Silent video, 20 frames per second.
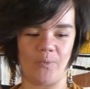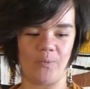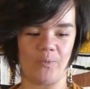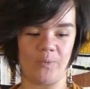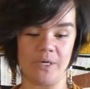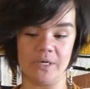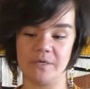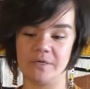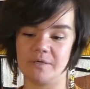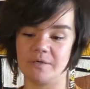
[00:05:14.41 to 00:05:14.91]

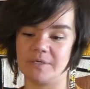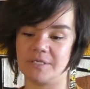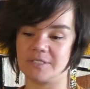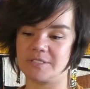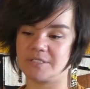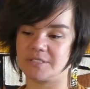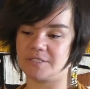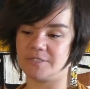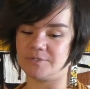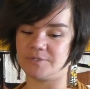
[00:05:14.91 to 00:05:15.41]
we're going
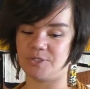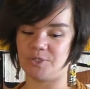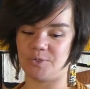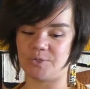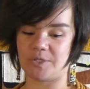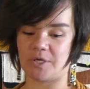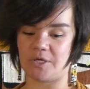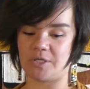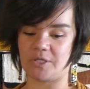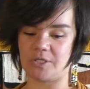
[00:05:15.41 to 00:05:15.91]
to use
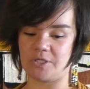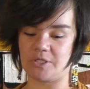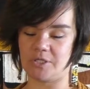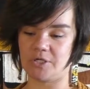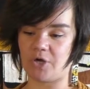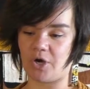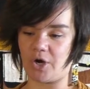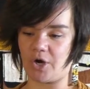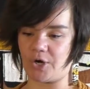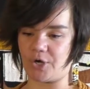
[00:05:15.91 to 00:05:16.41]
our little
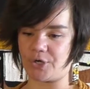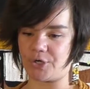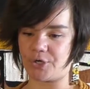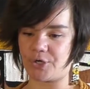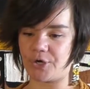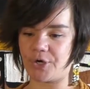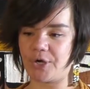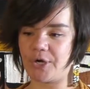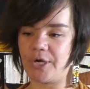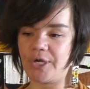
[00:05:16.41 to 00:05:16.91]

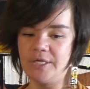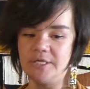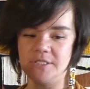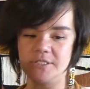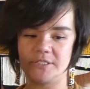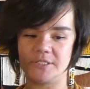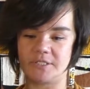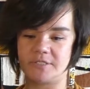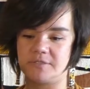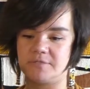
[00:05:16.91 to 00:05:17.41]
carder
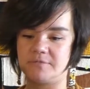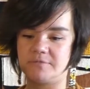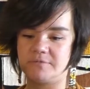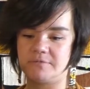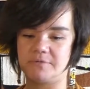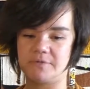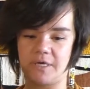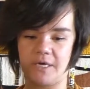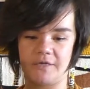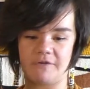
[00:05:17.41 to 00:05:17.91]

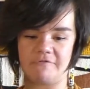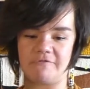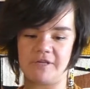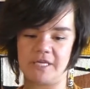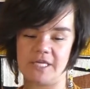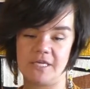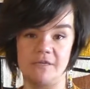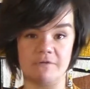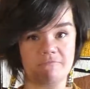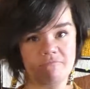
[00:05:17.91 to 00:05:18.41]
to kind of
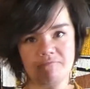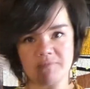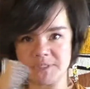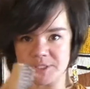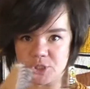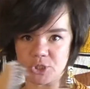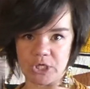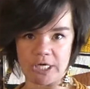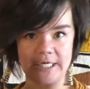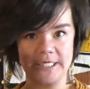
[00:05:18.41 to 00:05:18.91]

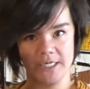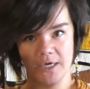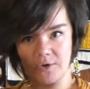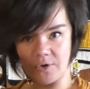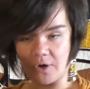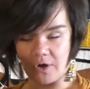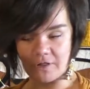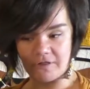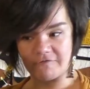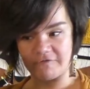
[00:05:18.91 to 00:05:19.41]
straighten out
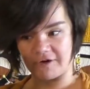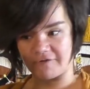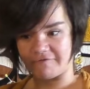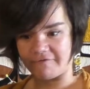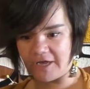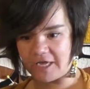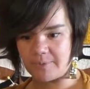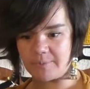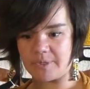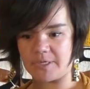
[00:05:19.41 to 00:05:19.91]
all of our
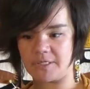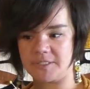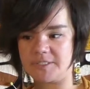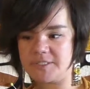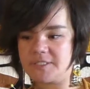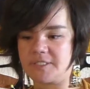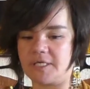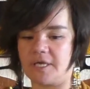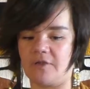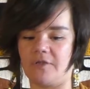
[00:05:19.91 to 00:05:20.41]
fibers
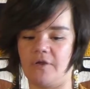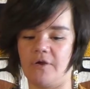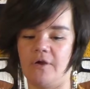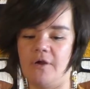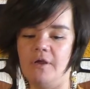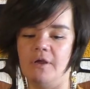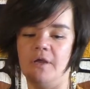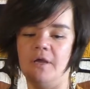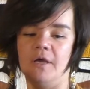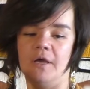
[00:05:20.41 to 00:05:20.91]
together.
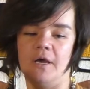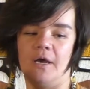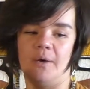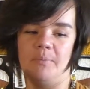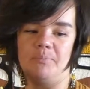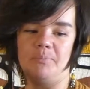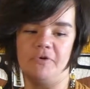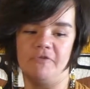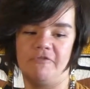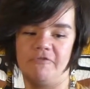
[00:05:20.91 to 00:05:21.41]

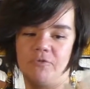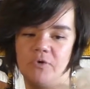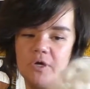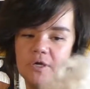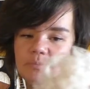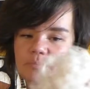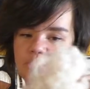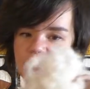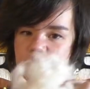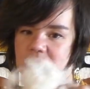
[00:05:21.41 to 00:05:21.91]

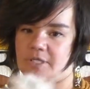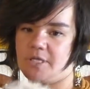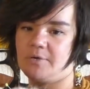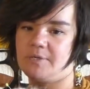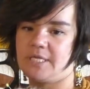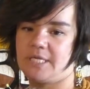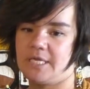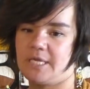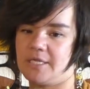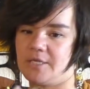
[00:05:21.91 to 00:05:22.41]
Before
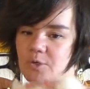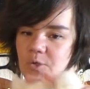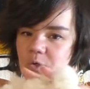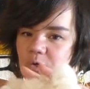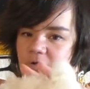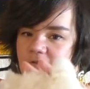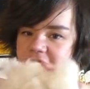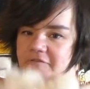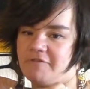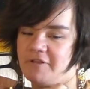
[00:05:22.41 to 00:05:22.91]
loading in a
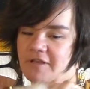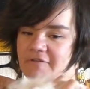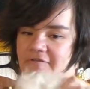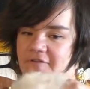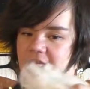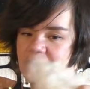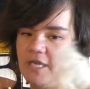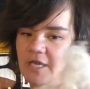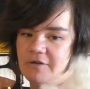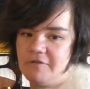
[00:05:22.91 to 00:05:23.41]
whole
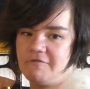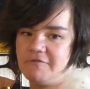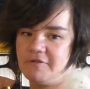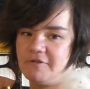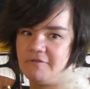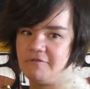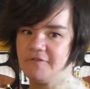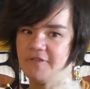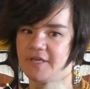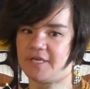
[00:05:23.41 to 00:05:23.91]
fluffy handful
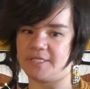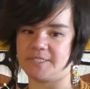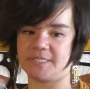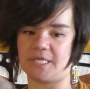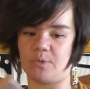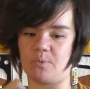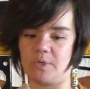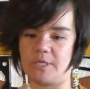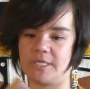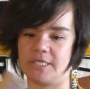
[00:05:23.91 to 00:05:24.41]
of this,
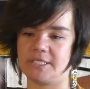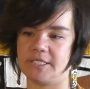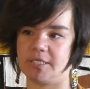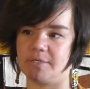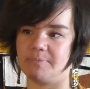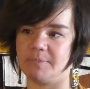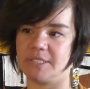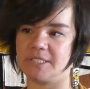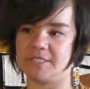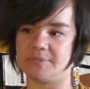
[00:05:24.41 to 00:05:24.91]
I want to take
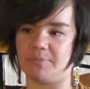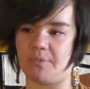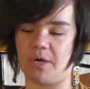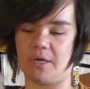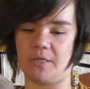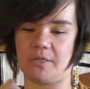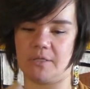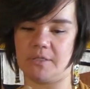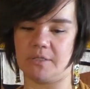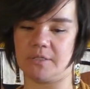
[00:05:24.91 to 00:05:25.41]
my
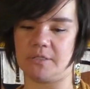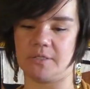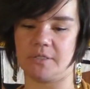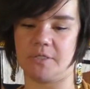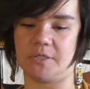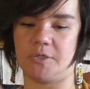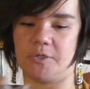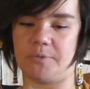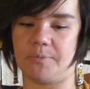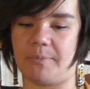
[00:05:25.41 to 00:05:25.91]
smaller little
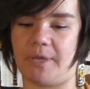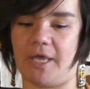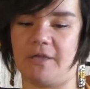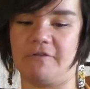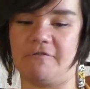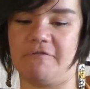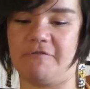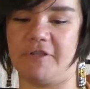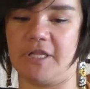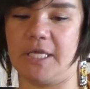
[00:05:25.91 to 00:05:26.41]
comb and
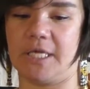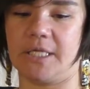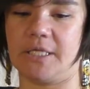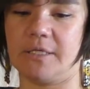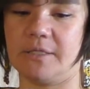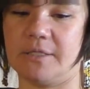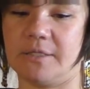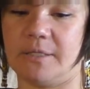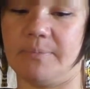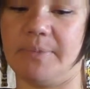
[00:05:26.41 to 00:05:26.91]
flick it a
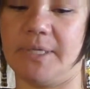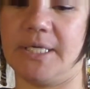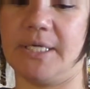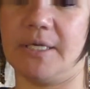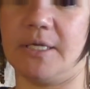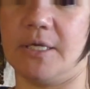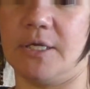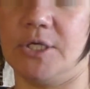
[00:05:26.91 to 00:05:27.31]
little bit